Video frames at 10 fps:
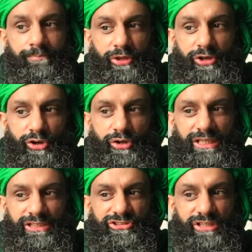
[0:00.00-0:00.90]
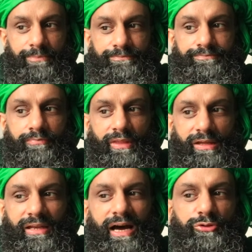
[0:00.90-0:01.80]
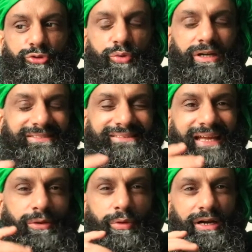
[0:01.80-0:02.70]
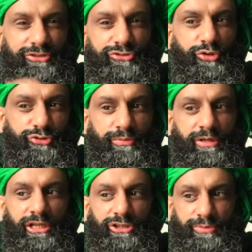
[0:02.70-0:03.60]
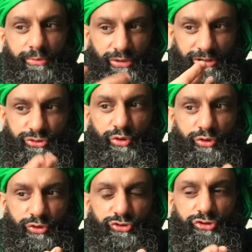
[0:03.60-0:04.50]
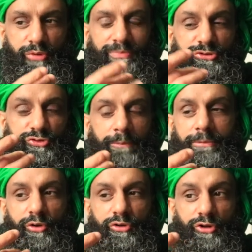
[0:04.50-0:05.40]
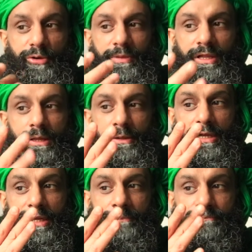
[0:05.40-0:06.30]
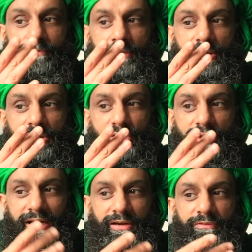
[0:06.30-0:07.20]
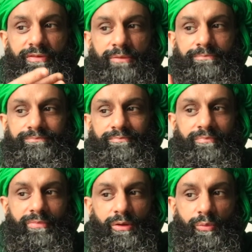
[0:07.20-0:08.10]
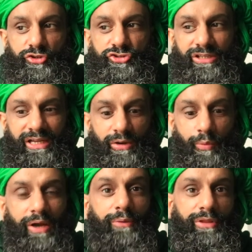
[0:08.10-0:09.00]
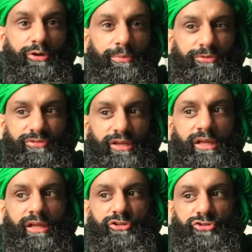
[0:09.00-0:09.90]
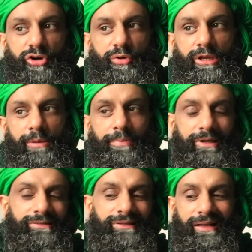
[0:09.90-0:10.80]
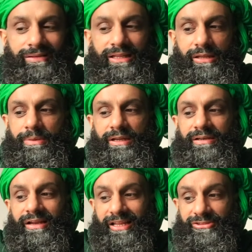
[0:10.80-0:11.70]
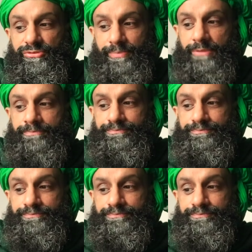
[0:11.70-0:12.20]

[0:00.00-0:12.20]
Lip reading: you know, it's now to an extent where it's so small and so crunched up and so broken up, you're kind of washing it away with a cup of tea, so it brings that little bit enhancement.